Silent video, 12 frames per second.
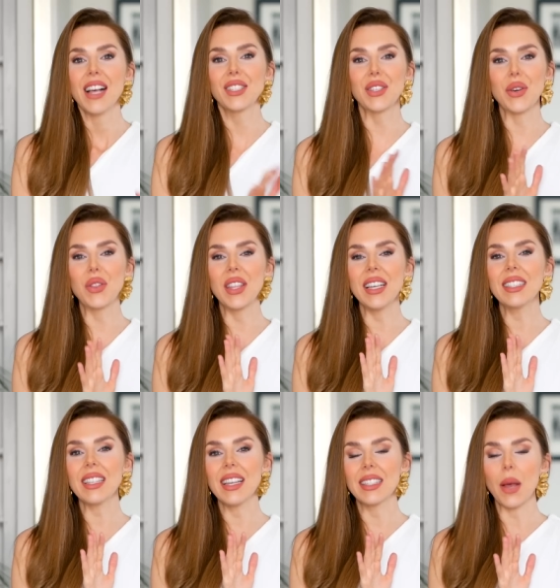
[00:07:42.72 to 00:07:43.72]
So
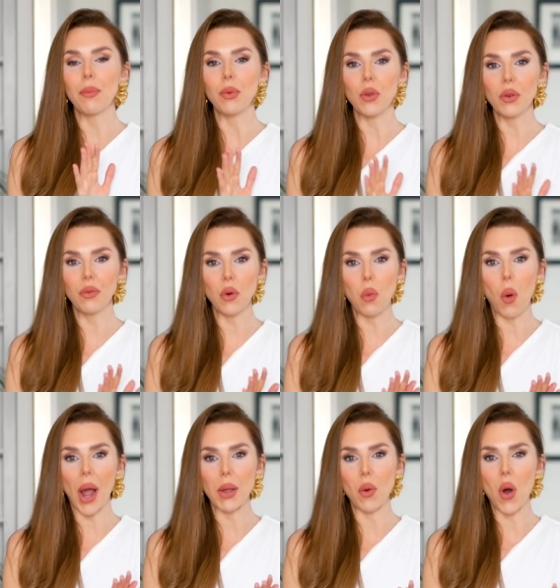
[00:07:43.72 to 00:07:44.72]
this is a beautiful
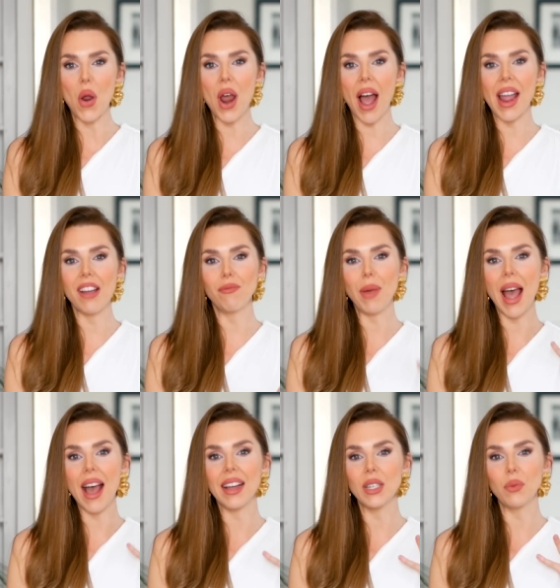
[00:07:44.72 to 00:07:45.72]
white one. I have
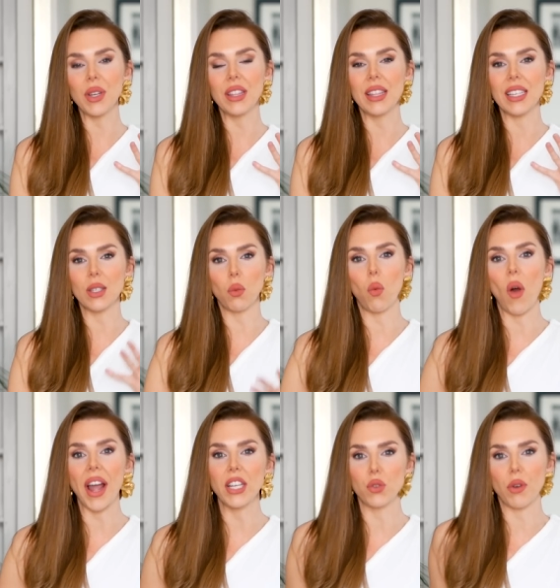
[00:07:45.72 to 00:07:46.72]
paired it with this
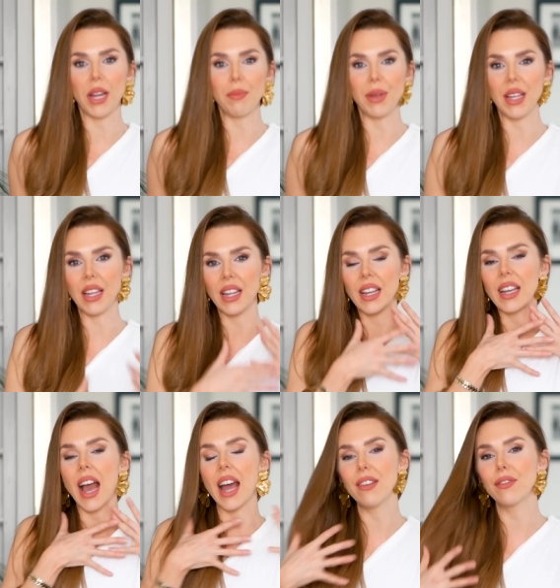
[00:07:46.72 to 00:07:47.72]
white draping
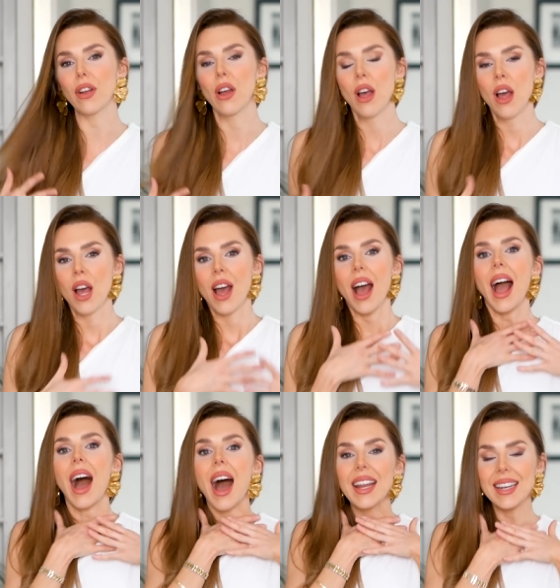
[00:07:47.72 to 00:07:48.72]
kind of
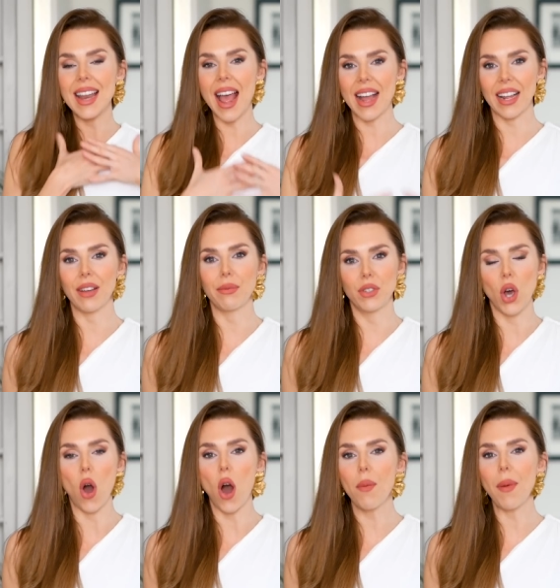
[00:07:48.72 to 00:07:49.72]
high neck
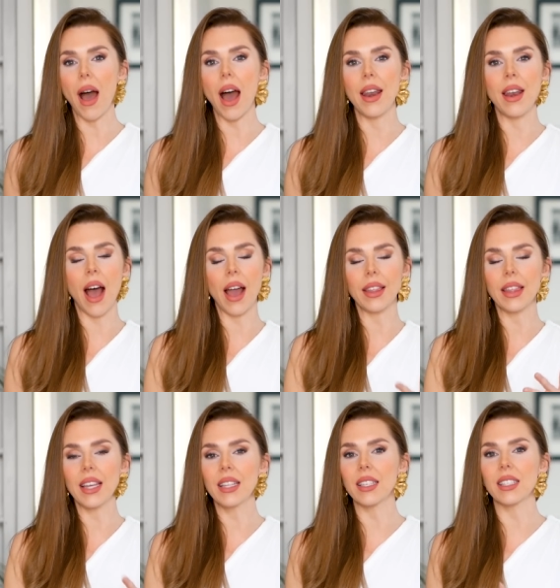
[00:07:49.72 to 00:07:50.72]
top, and I
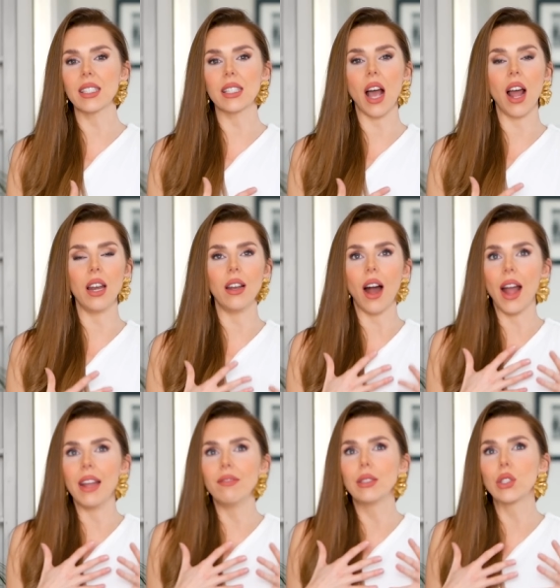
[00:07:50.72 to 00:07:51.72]
think this,
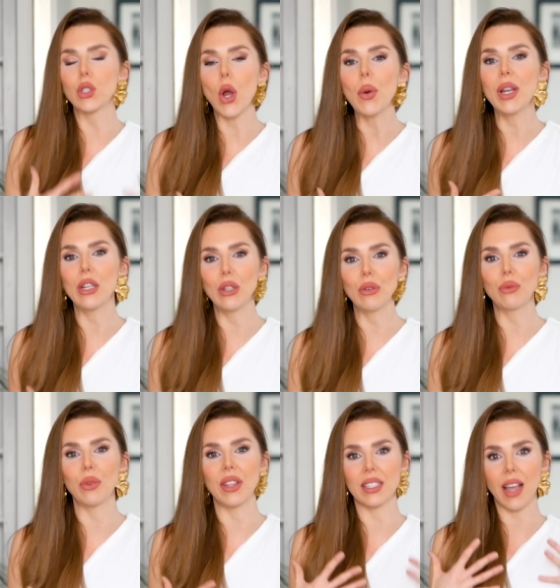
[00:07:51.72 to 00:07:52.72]
I'm so in love
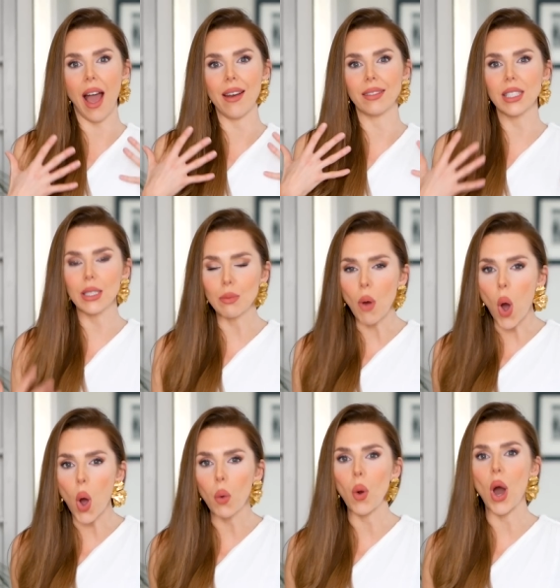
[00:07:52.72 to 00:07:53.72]
with this kind of
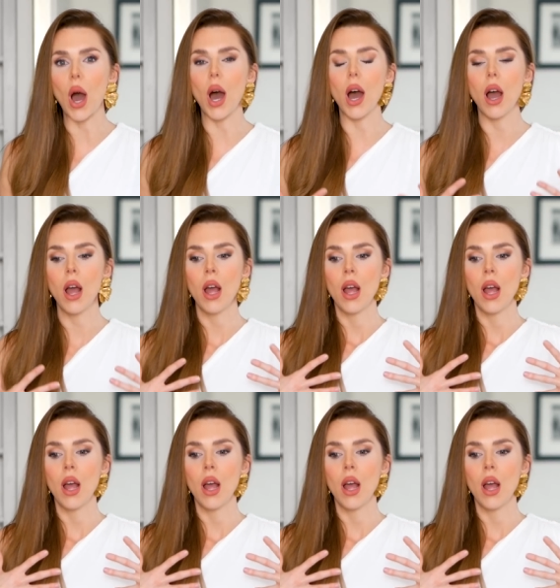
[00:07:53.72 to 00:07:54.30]
smart wear,